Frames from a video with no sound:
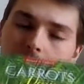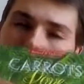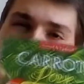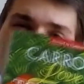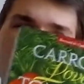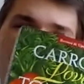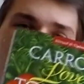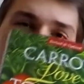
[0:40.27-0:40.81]

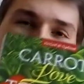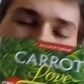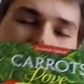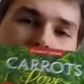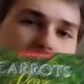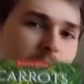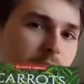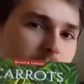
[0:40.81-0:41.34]

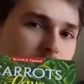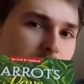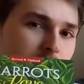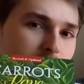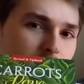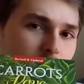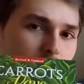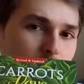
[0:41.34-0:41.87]
Luis
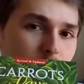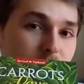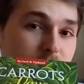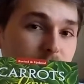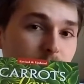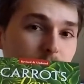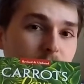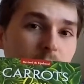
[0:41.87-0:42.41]

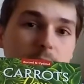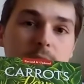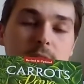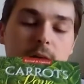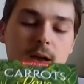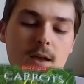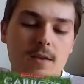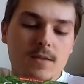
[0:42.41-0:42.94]
Luis
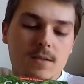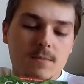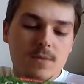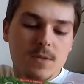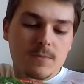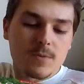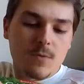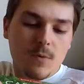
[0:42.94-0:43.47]
Riotte, some
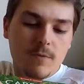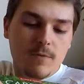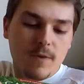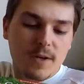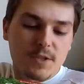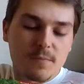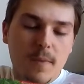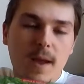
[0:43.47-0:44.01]
some sort of
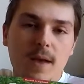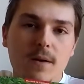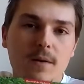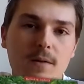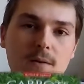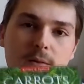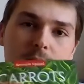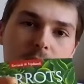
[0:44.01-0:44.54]
French man
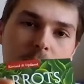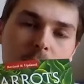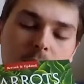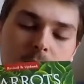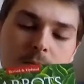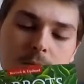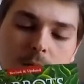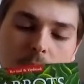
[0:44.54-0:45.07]
or, or
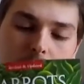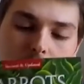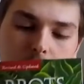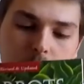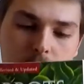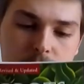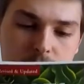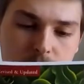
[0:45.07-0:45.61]
something, I
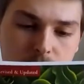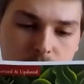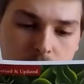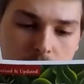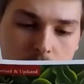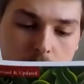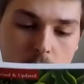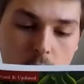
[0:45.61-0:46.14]
would presume,
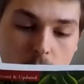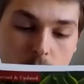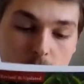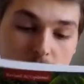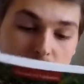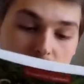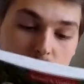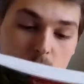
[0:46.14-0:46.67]
or
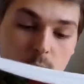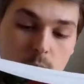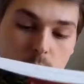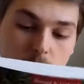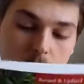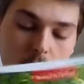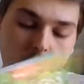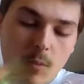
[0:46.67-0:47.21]
maybe
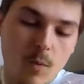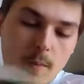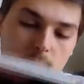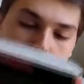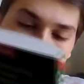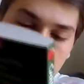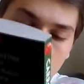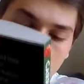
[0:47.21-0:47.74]
uh, a
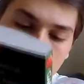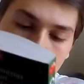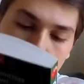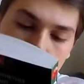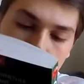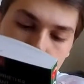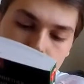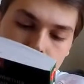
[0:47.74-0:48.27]
woman.
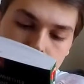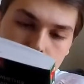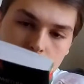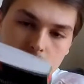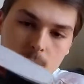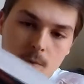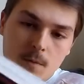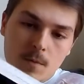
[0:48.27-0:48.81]
Um,
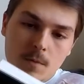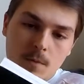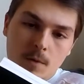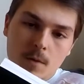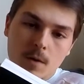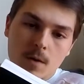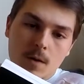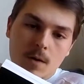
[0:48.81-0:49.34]

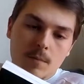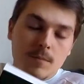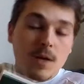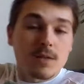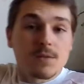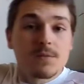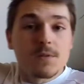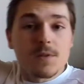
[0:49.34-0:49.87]

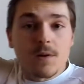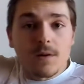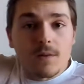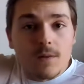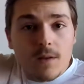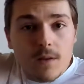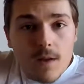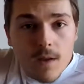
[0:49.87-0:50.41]
not too
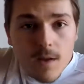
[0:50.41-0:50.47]
certain.